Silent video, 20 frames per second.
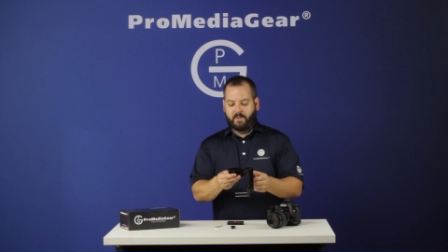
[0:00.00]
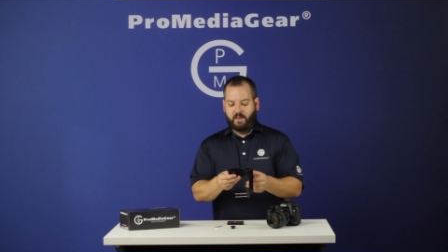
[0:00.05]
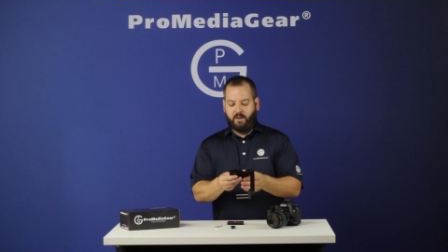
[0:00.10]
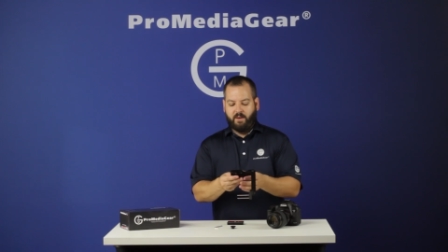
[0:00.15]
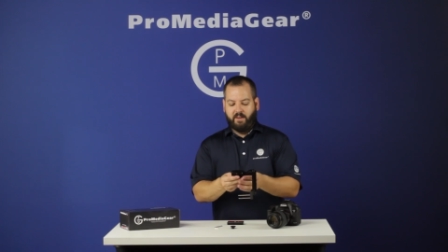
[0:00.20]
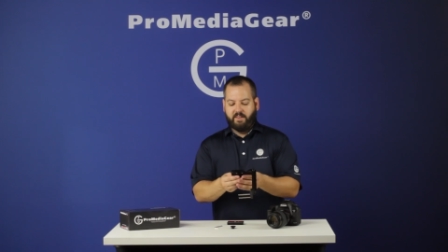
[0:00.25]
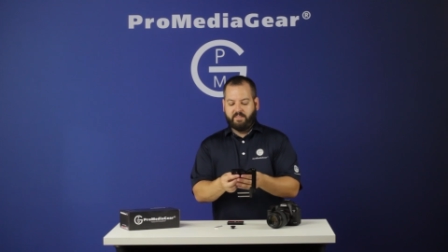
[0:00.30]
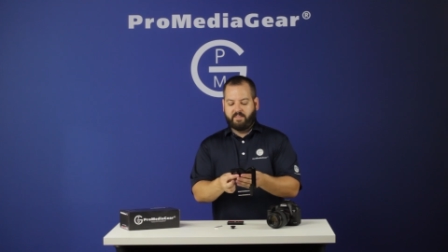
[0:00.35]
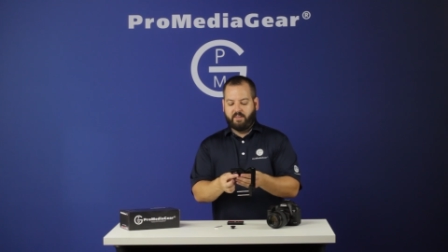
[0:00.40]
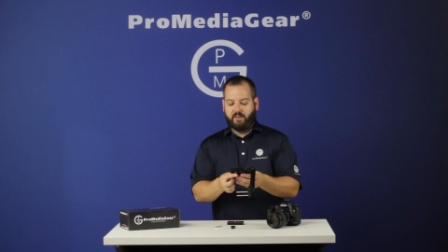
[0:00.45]

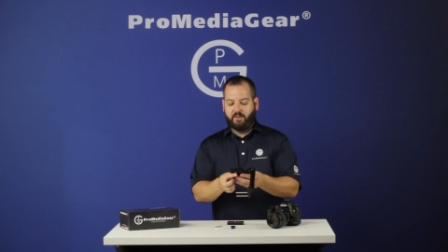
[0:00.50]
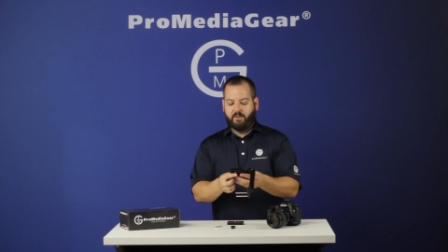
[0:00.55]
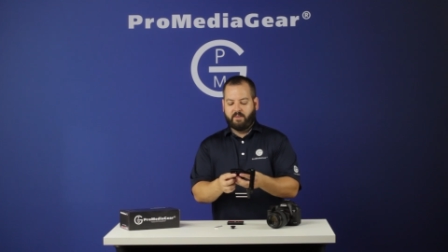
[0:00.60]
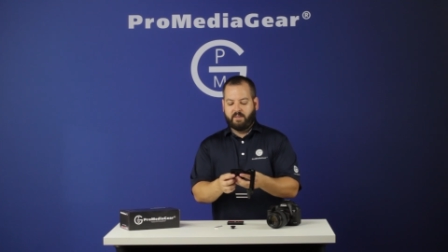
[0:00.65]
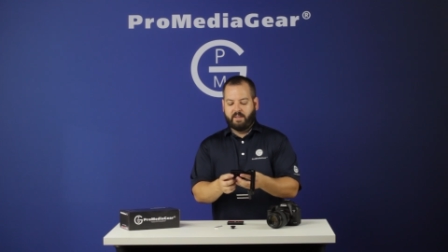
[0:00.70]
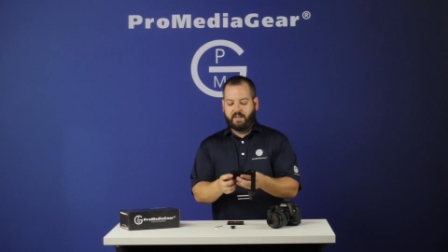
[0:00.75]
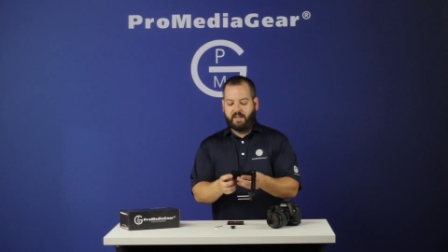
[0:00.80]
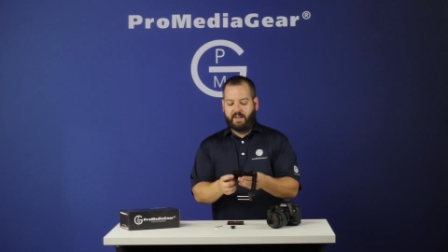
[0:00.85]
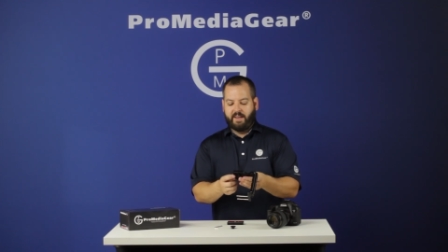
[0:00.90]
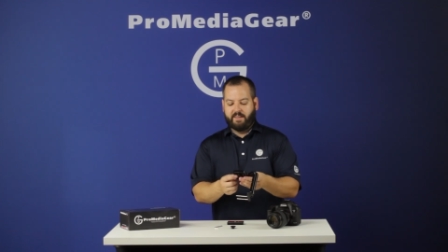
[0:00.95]
Also,
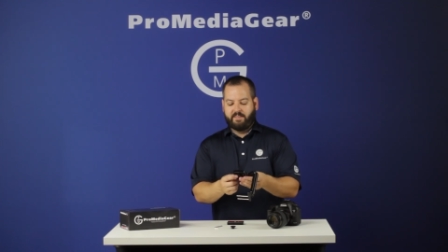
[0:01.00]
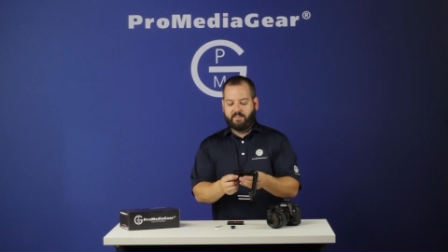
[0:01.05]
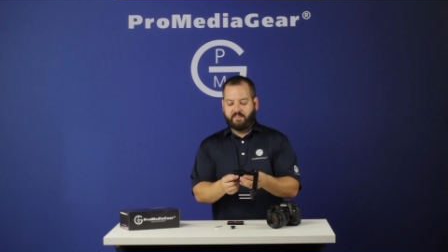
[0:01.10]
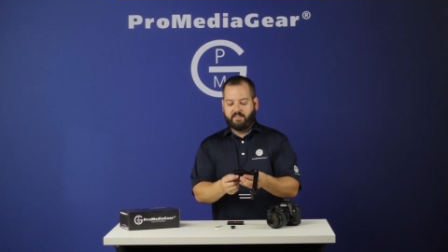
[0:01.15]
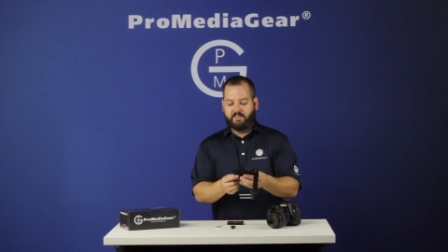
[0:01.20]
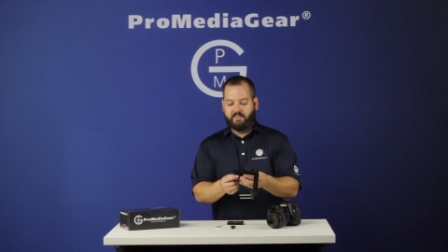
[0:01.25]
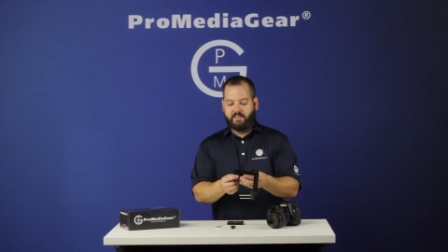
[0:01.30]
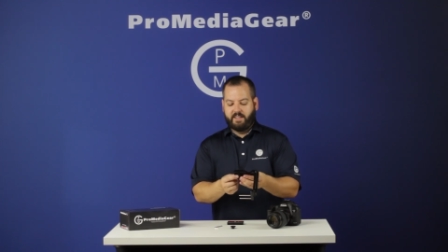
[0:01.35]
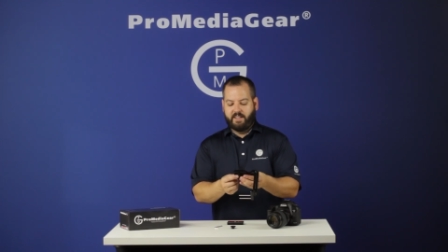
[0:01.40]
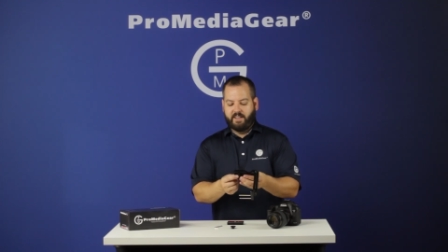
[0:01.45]
as you can
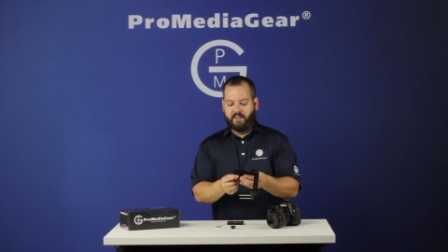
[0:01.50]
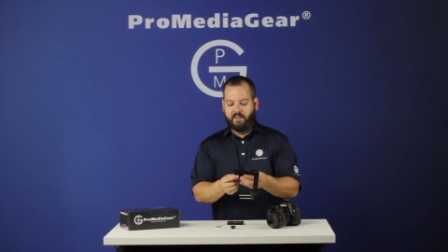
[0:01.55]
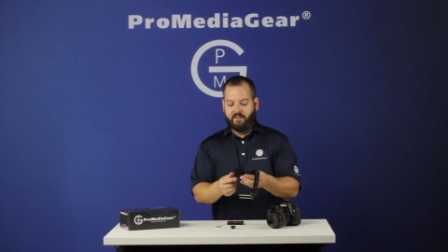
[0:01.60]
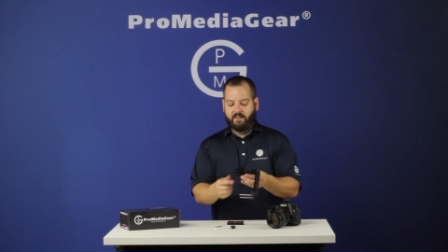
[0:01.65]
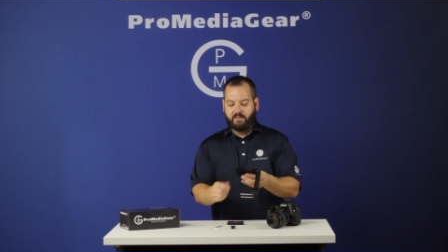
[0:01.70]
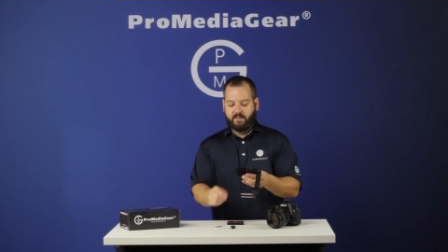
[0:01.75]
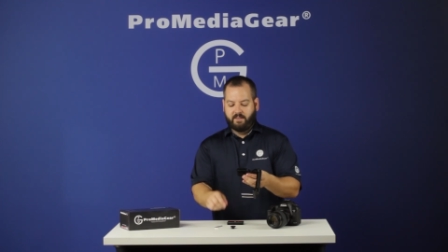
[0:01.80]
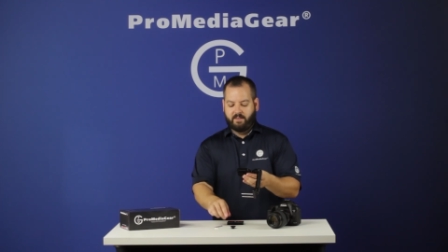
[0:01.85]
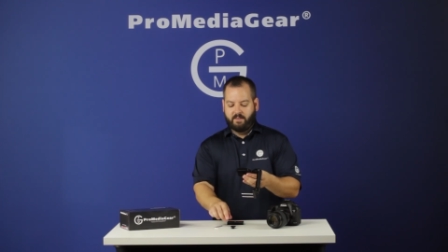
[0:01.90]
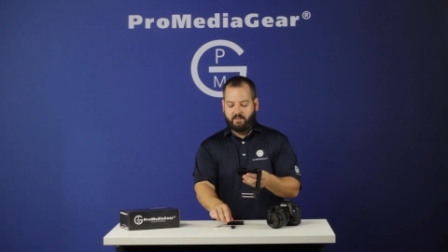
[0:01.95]
see here,
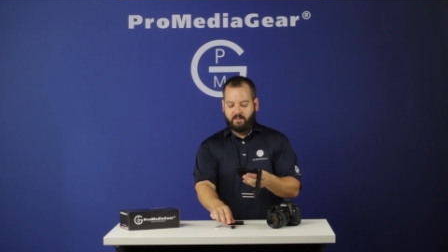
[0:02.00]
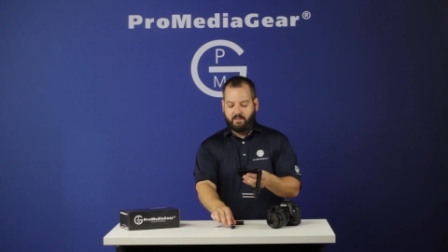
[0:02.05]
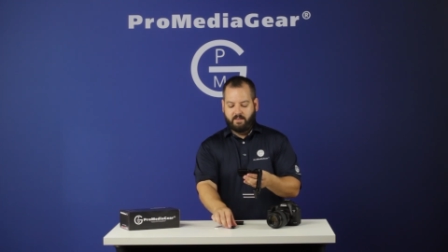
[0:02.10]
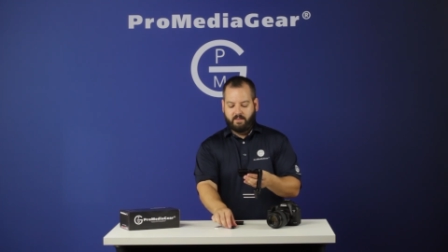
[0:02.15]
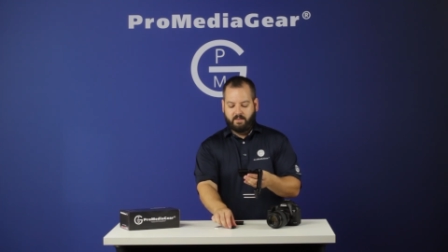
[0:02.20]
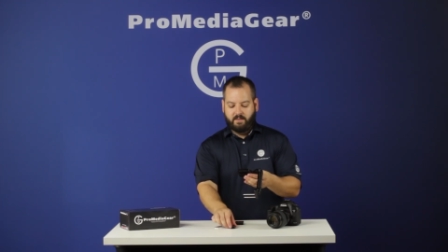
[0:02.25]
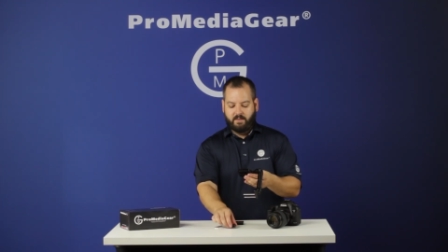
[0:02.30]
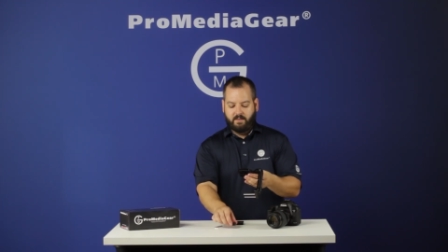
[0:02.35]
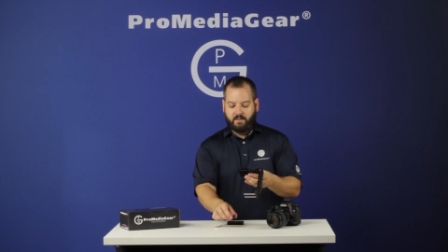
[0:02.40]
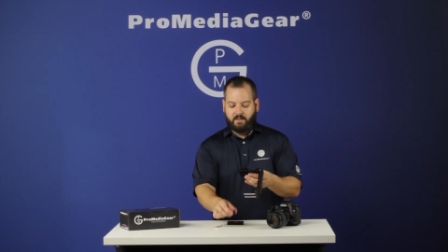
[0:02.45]

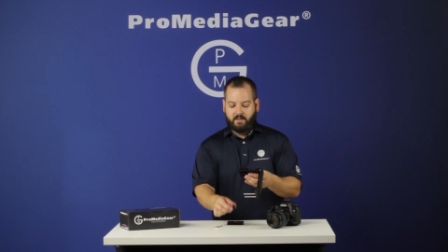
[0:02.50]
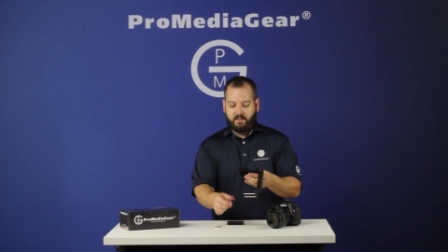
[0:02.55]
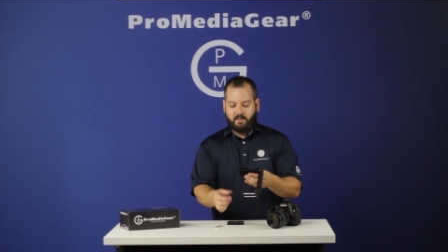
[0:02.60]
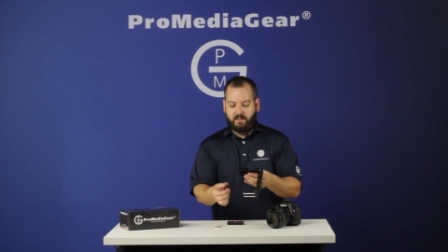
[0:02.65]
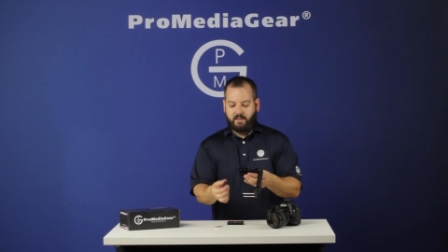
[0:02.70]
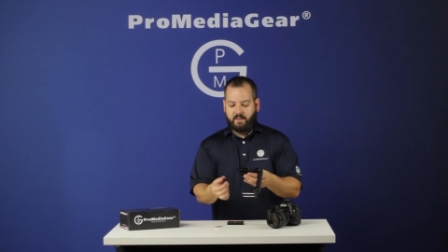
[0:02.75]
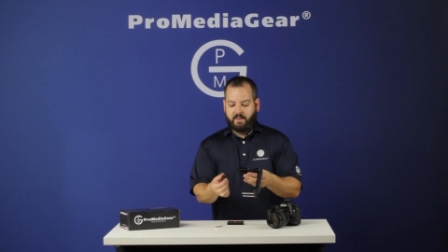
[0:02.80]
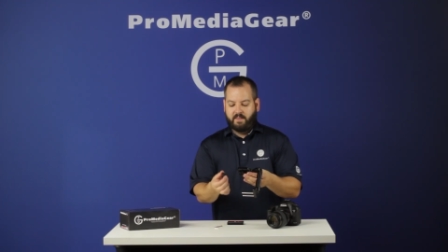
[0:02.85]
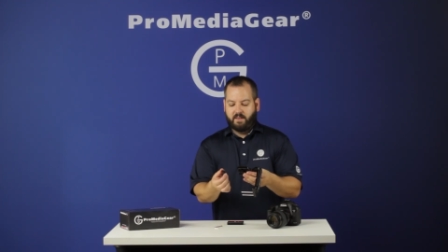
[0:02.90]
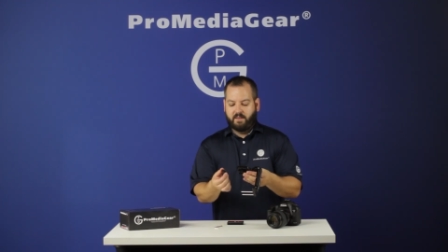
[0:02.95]

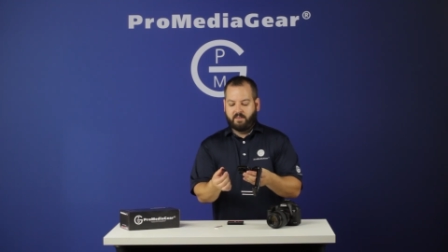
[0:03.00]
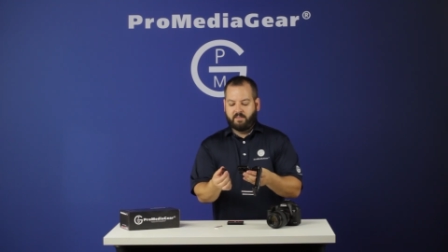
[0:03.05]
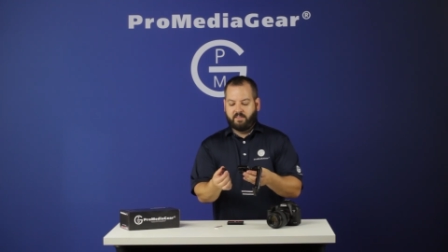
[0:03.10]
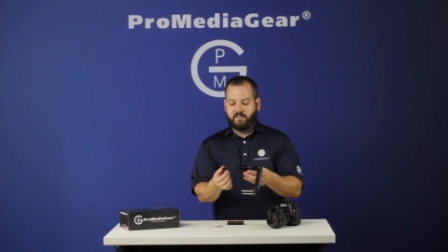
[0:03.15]
there's